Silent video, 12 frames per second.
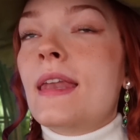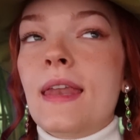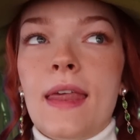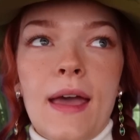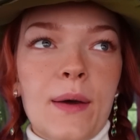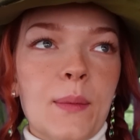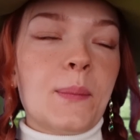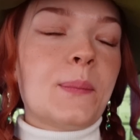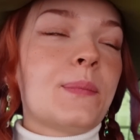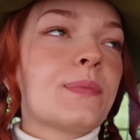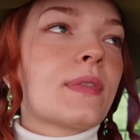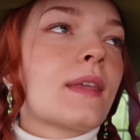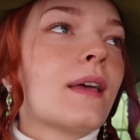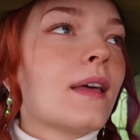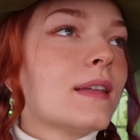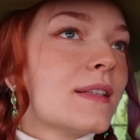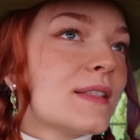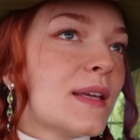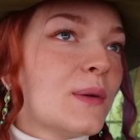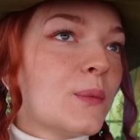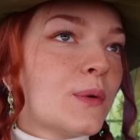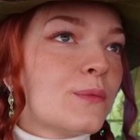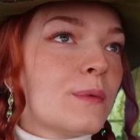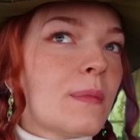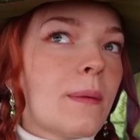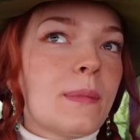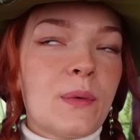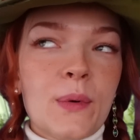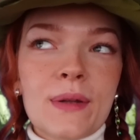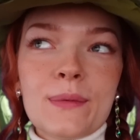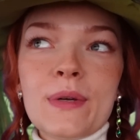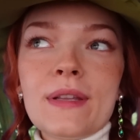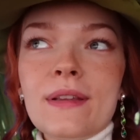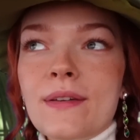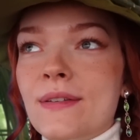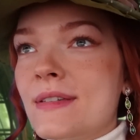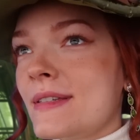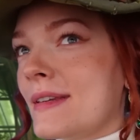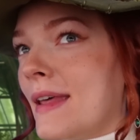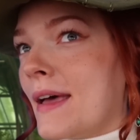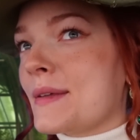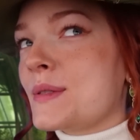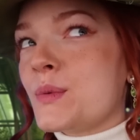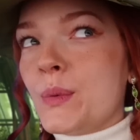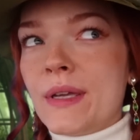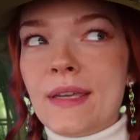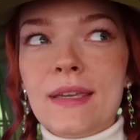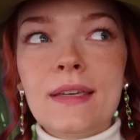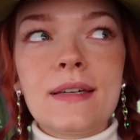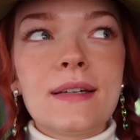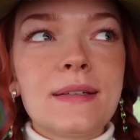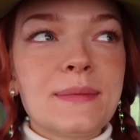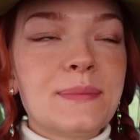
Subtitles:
Now, does anyone remember what we learned last week?